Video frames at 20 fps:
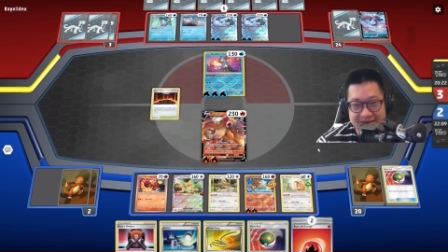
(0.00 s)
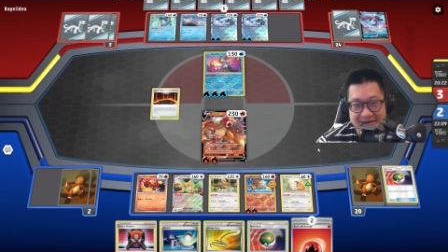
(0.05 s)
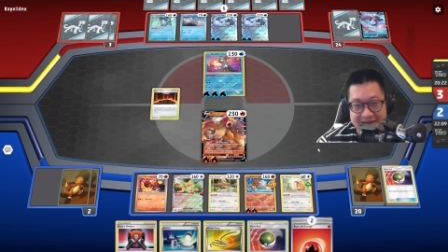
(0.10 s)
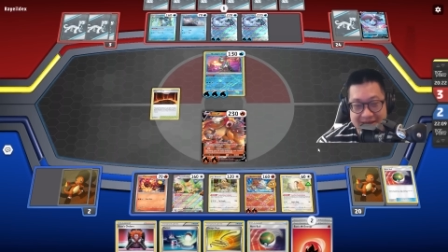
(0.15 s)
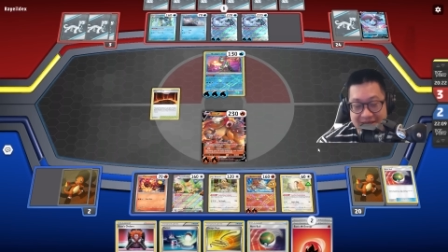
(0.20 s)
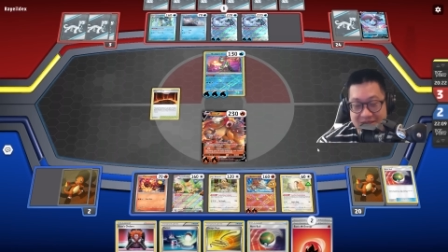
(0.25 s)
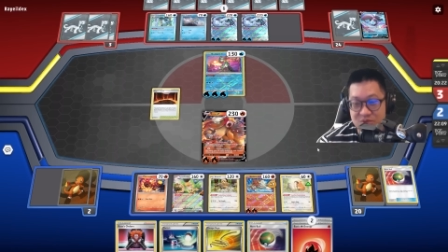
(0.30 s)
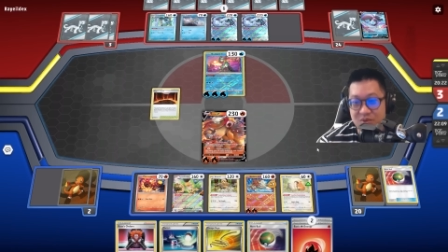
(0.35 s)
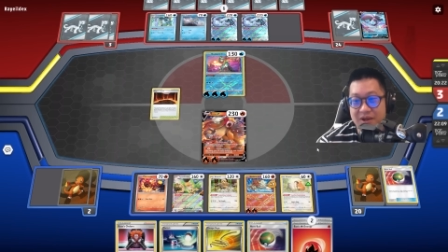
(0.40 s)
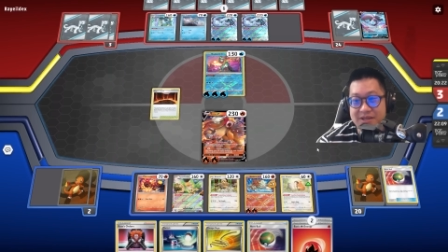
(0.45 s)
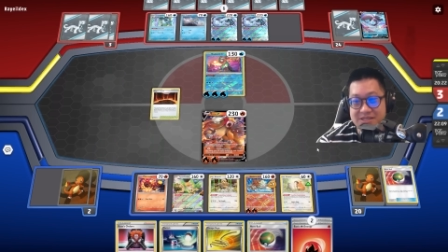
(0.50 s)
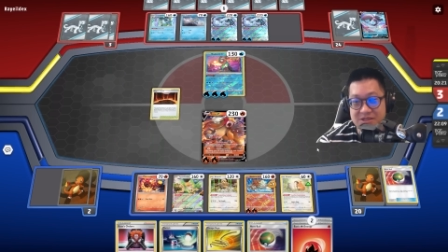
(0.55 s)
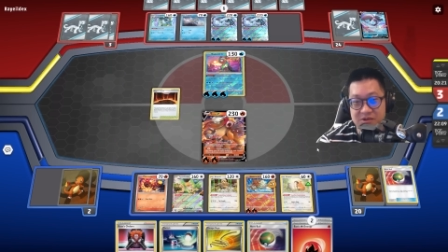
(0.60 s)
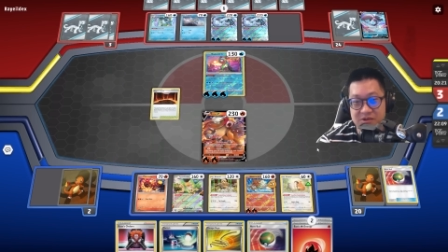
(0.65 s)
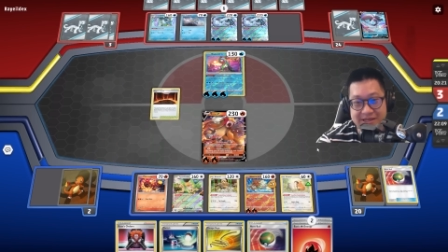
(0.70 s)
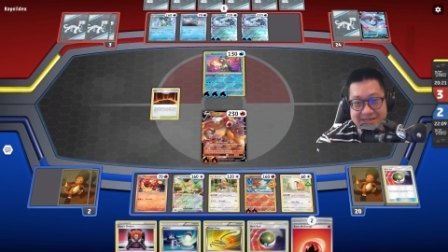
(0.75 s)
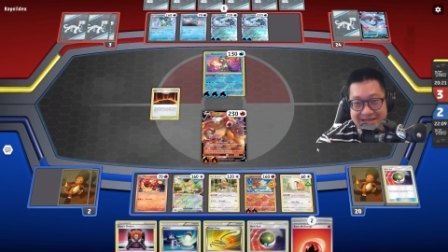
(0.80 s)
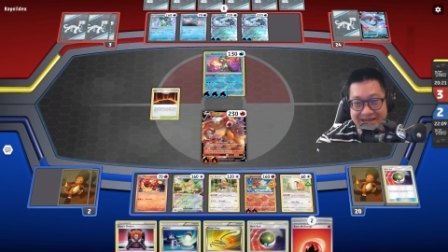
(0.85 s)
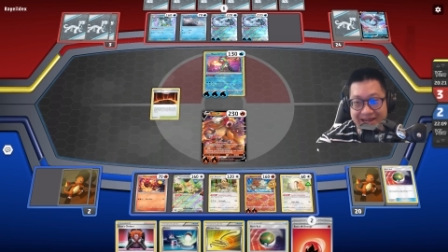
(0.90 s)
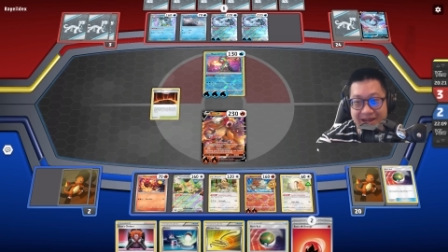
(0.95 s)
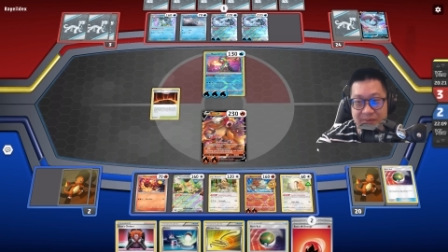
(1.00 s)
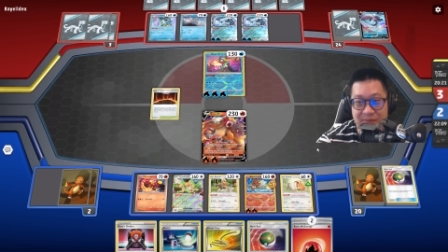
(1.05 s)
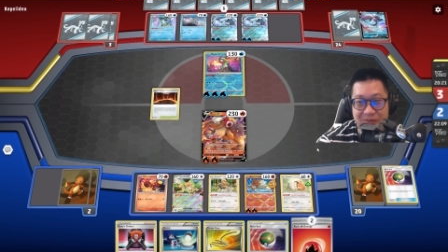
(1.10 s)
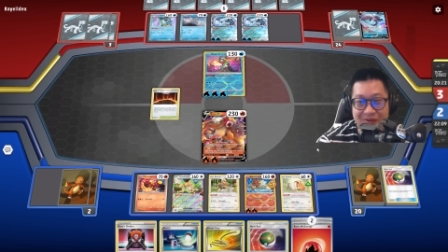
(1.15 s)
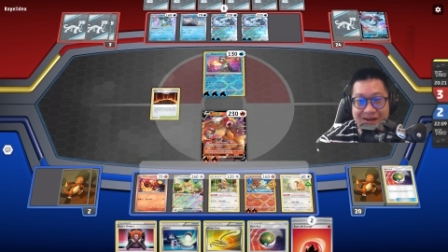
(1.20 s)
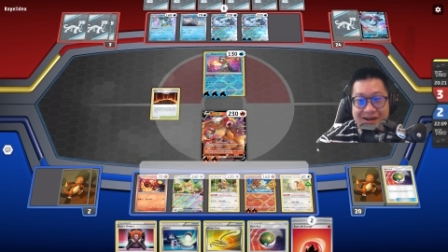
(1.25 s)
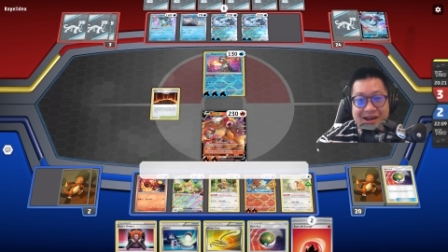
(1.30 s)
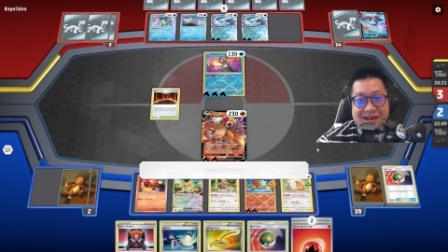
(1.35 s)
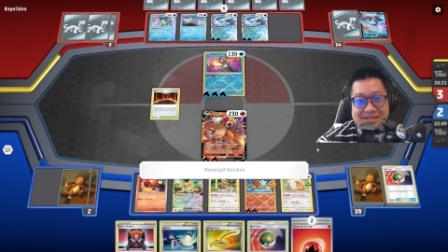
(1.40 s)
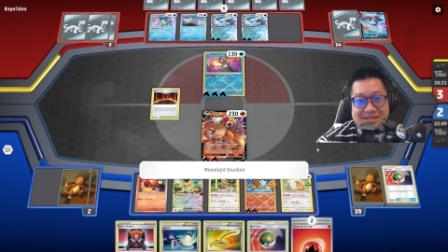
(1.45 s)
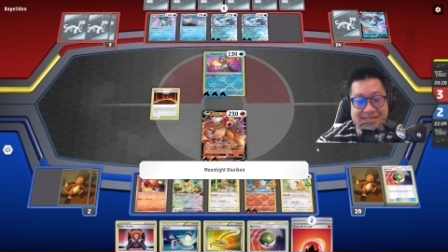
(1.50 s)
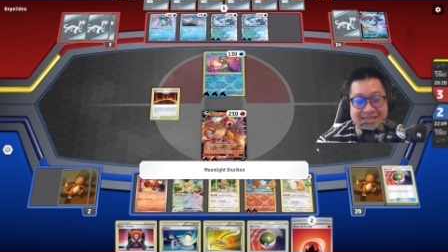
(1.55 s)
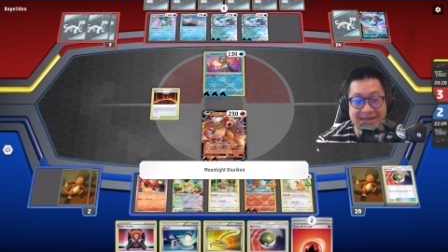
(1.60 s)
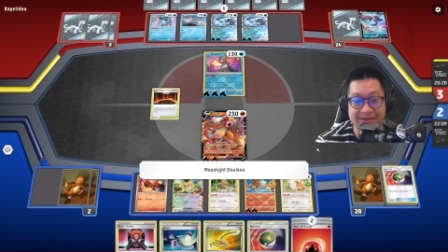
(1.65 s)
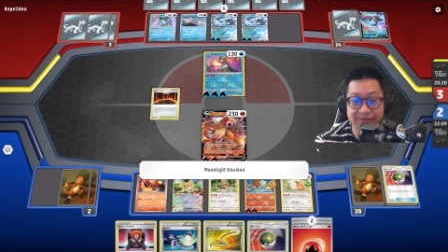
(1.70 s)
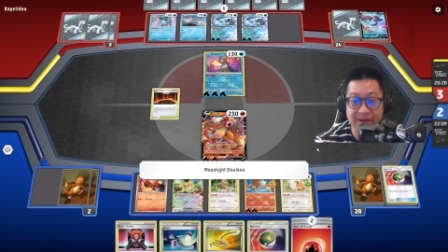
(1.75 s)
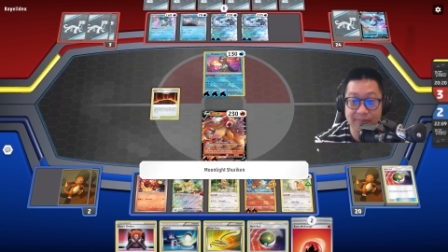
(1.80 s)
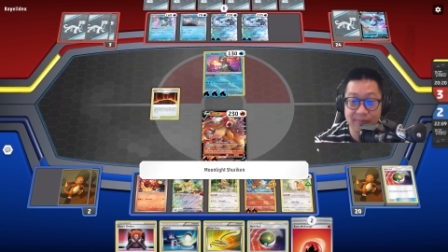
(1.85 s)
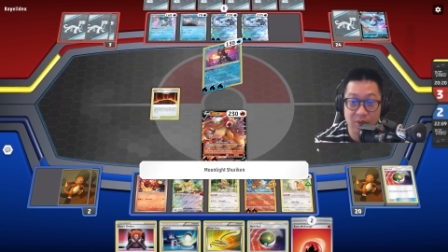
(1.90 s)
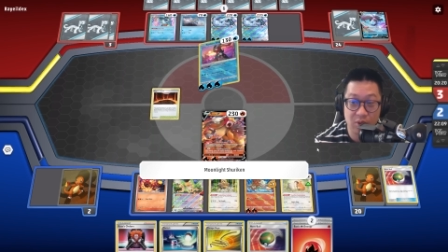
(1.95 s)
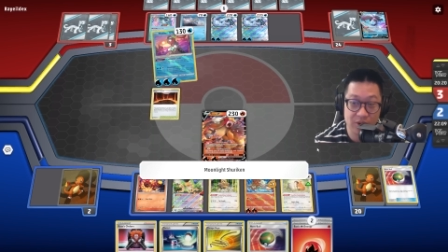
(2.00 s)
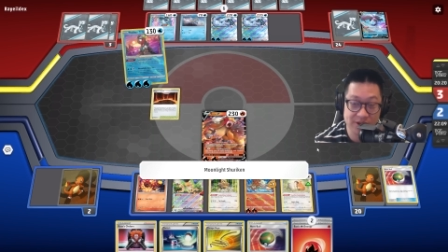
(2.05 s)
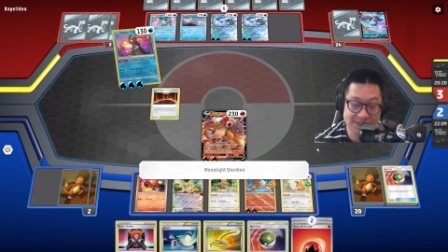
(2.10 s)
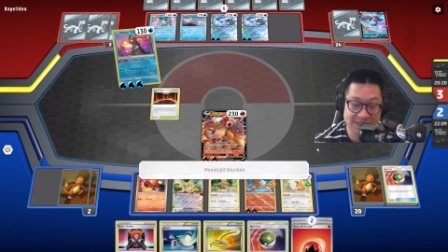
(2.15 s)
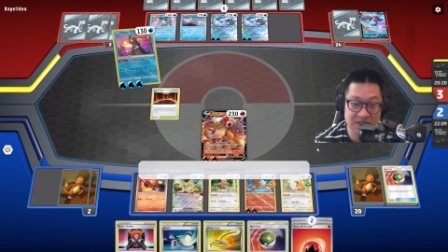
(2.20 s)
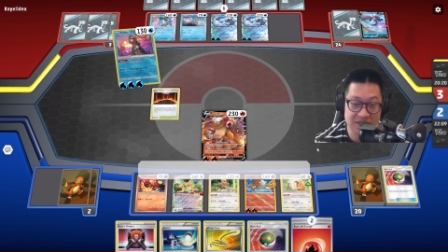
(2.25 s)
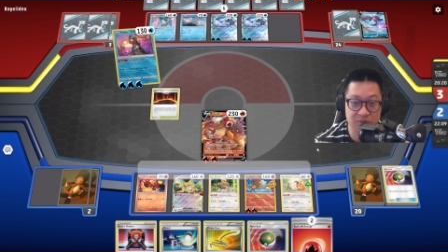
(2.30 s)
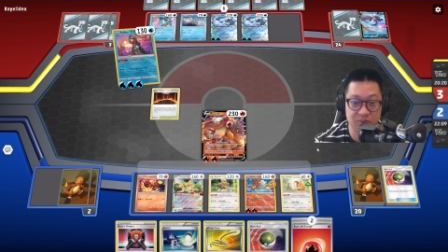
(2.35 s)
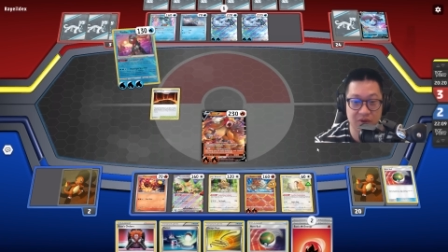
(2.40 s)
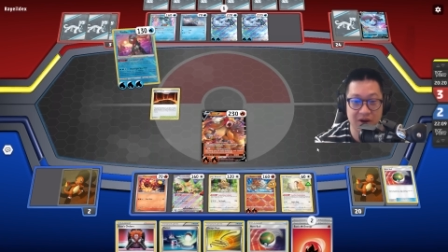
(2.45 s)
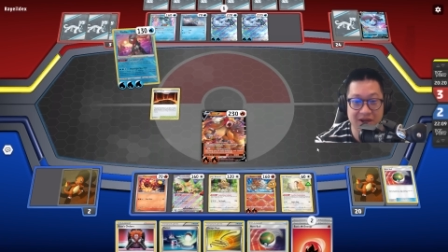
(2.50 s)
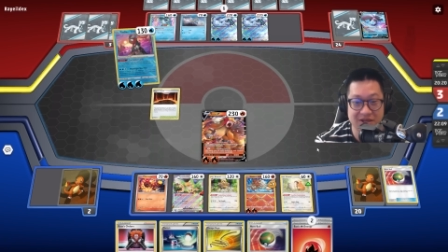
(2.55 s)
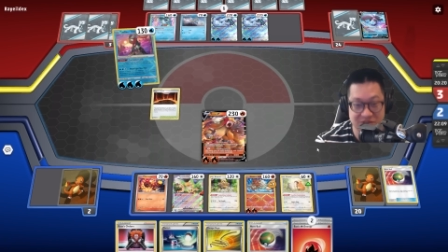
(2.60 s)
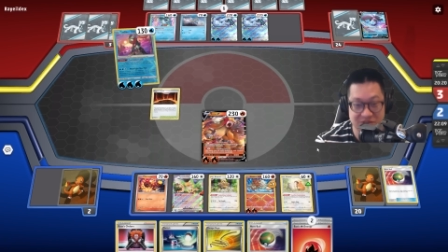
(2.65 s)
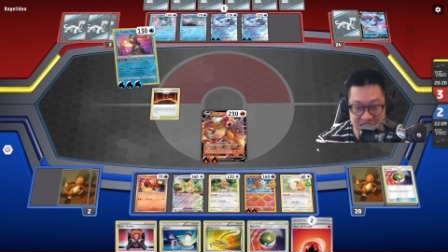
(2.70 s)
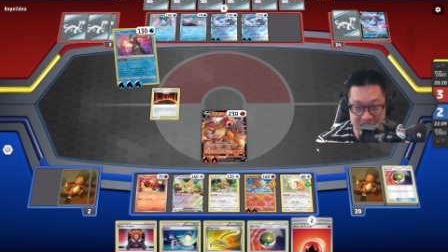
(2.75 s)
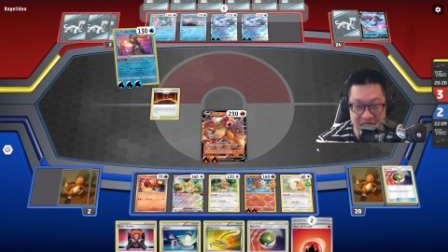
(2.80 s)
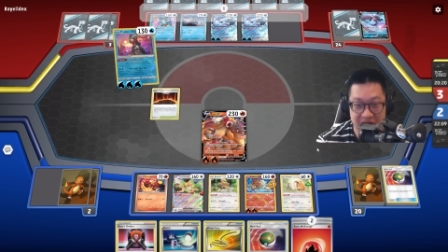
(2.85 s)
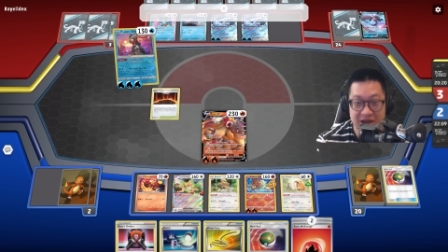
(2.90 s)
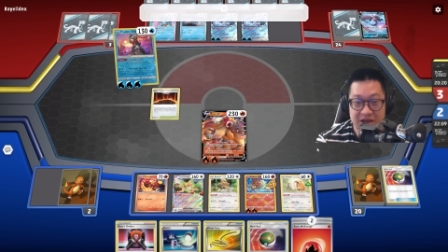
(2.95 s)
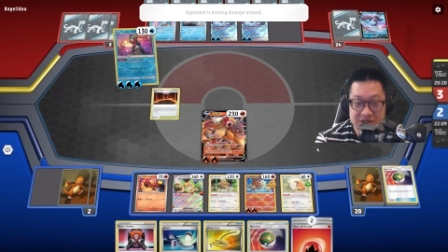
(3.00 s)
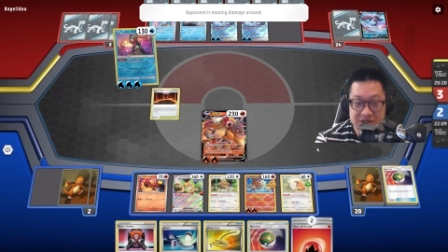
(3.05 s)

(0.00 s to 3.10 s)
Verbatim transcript: That's why he's only taking a prize, me up a single prizer.